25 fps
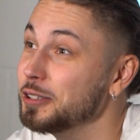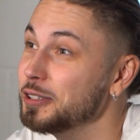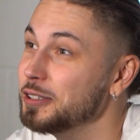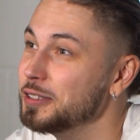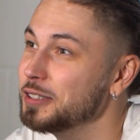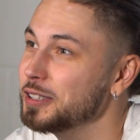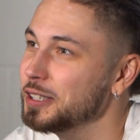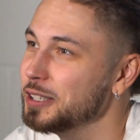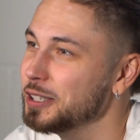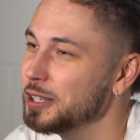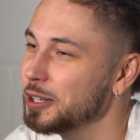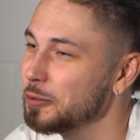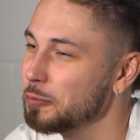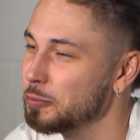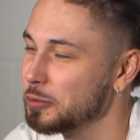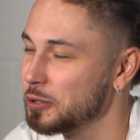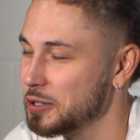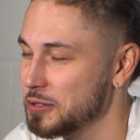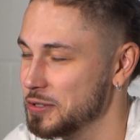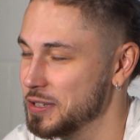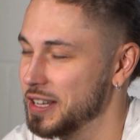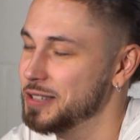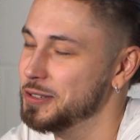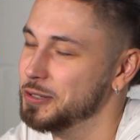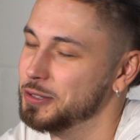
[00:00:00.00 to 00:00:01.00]
to you
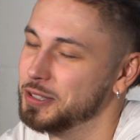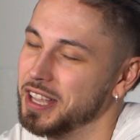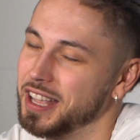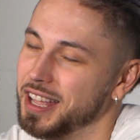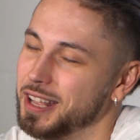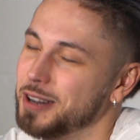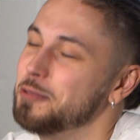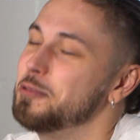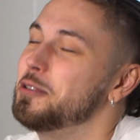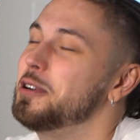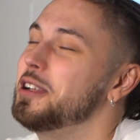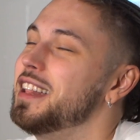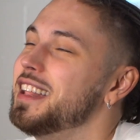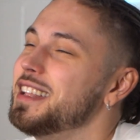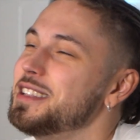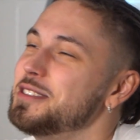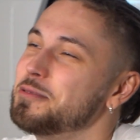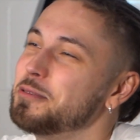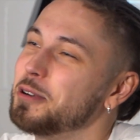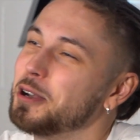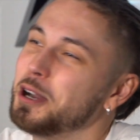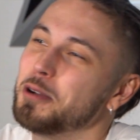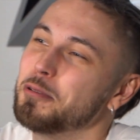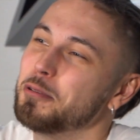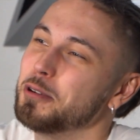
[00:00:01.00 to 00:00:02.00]
because that's
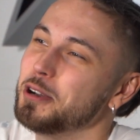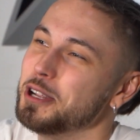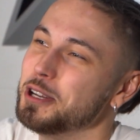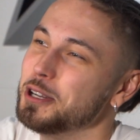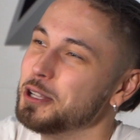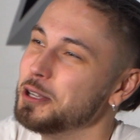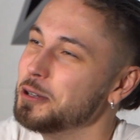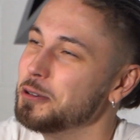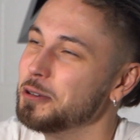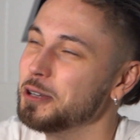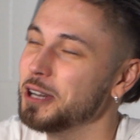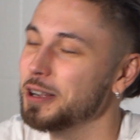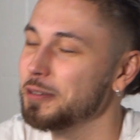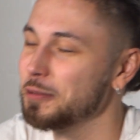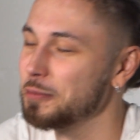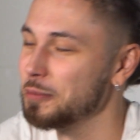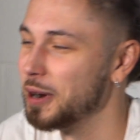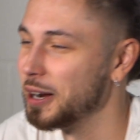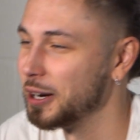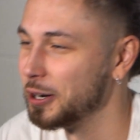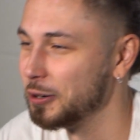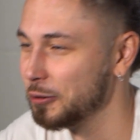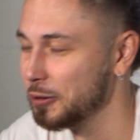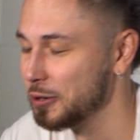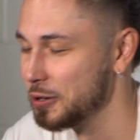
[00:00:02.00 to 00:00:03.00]
what I want to do whenever
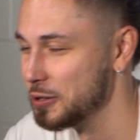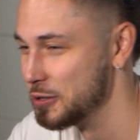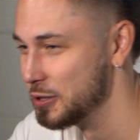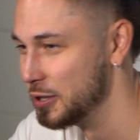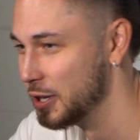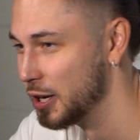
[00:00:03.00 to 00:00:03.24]
my career's